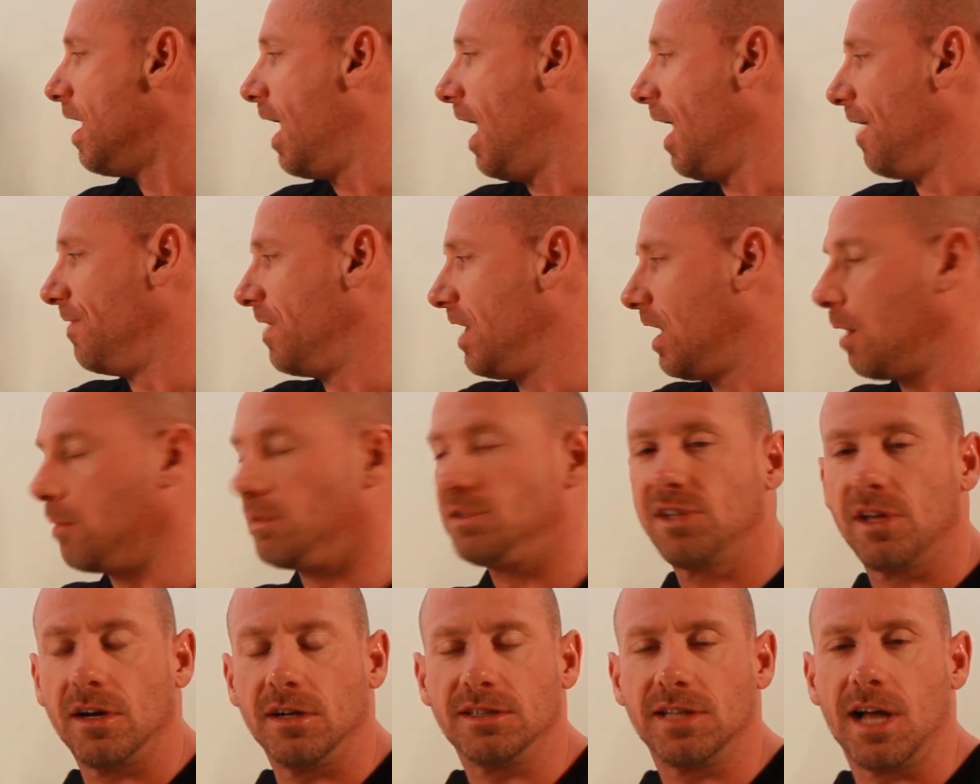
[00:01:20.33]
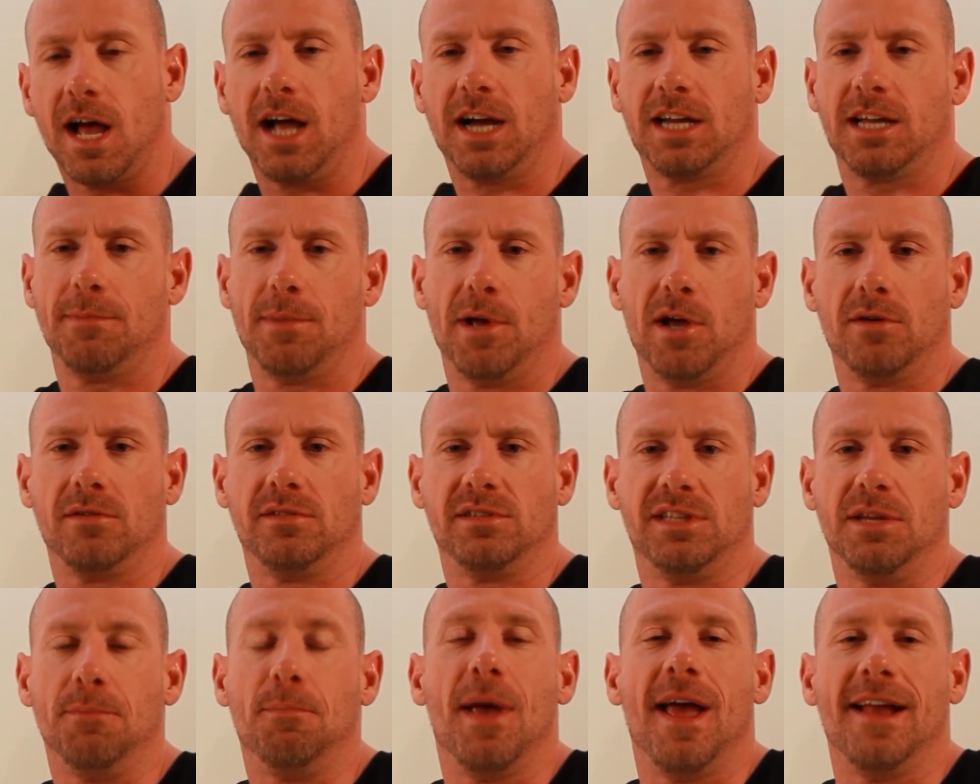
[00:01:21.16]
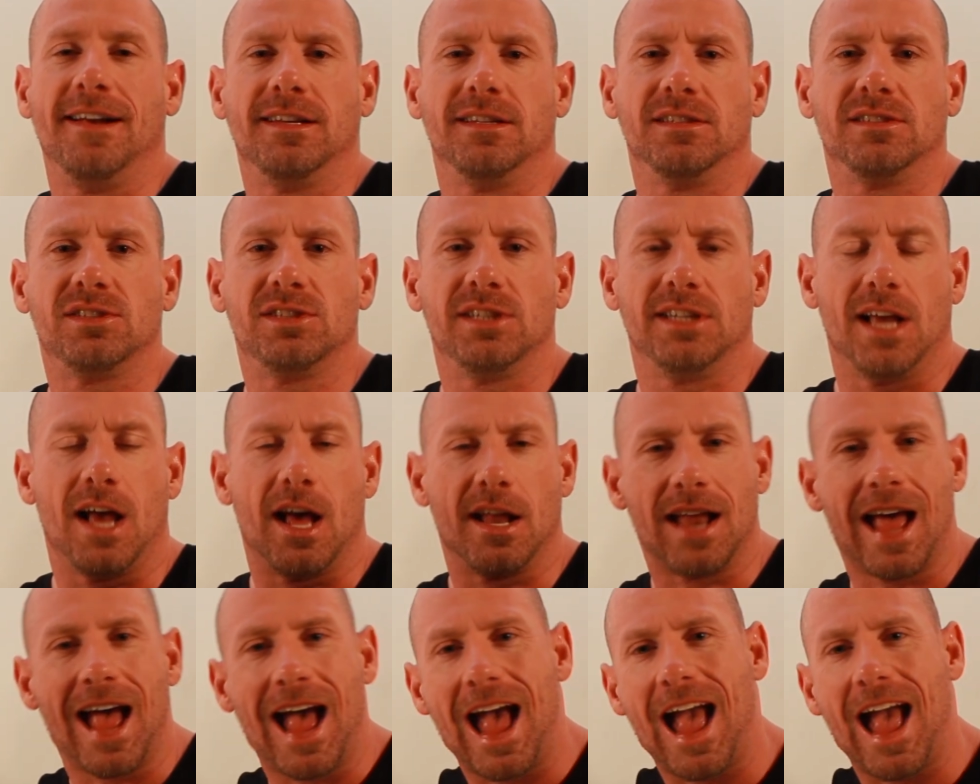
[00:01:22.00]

And then I was going to talk about dependency on